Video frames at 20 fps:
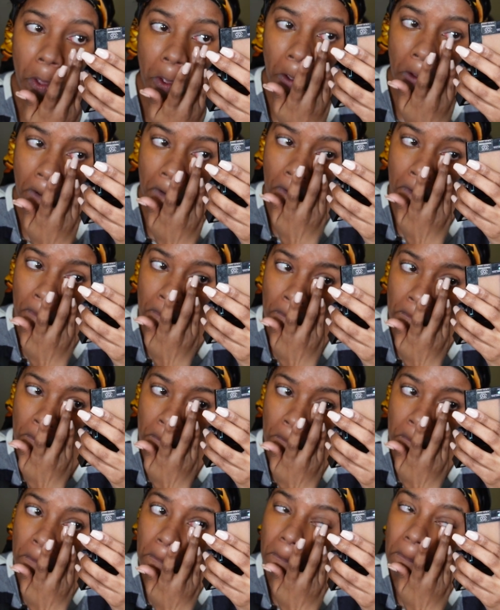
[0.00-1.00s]
But
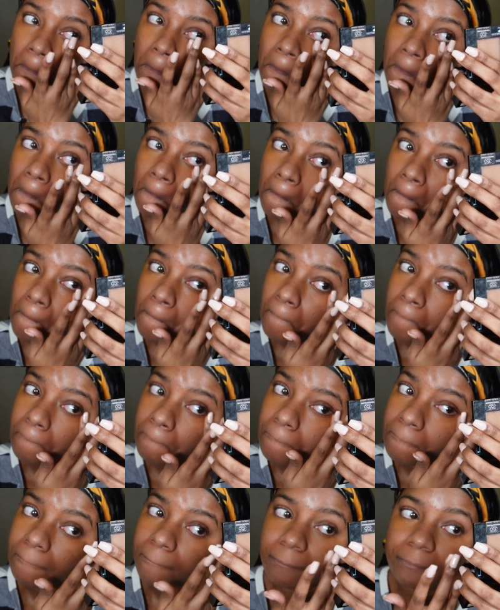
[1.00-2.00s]
okay,
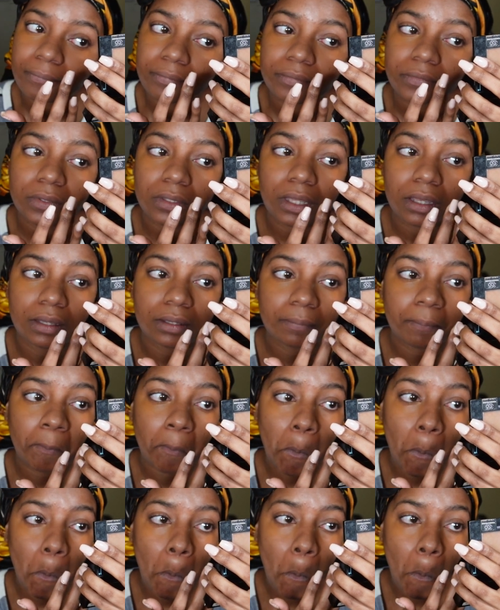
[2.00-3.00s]
back to what else I was
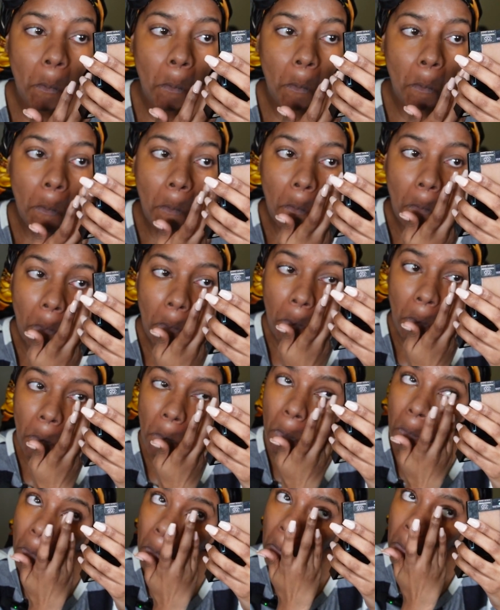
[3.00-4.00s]
saying
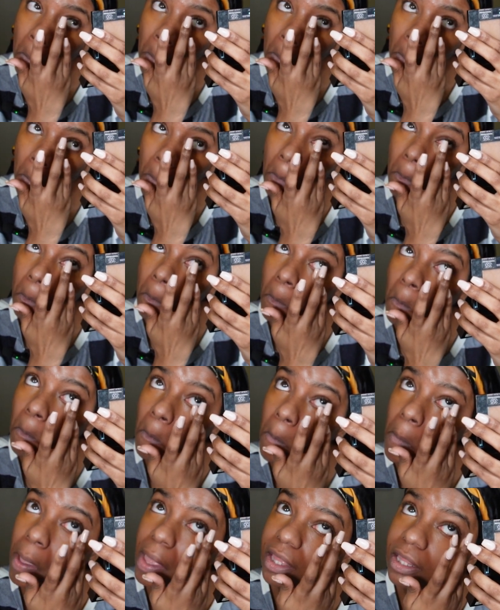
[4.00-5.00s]
before I finished
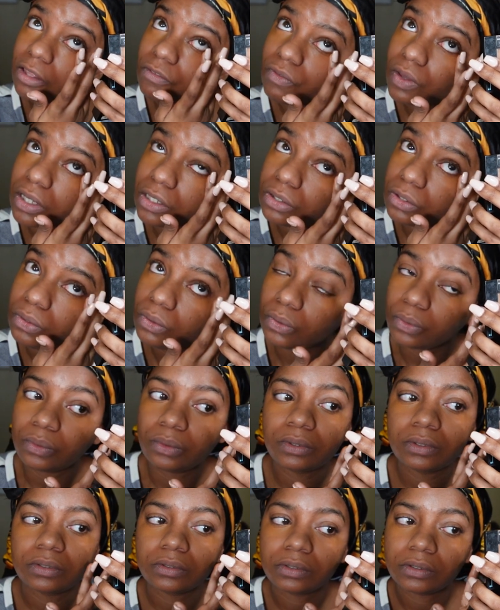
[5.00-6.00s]
that.
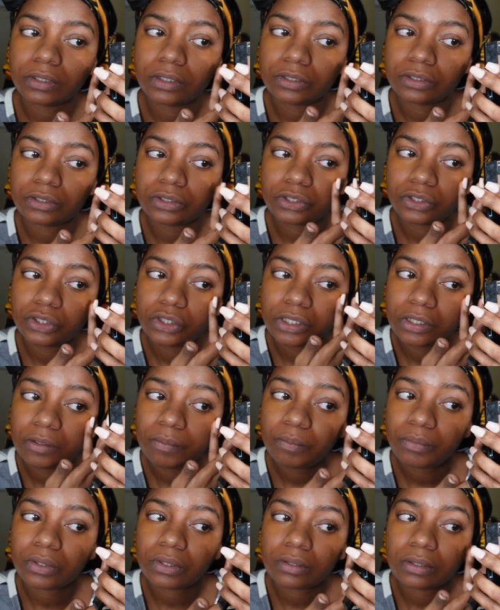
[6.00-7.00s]
I got a
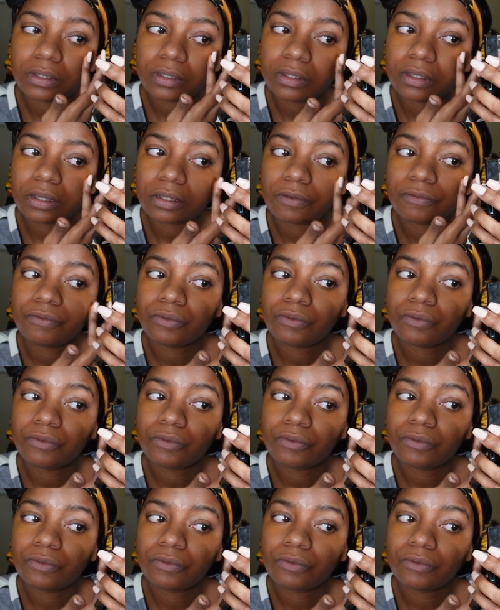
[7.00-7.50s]
new camera.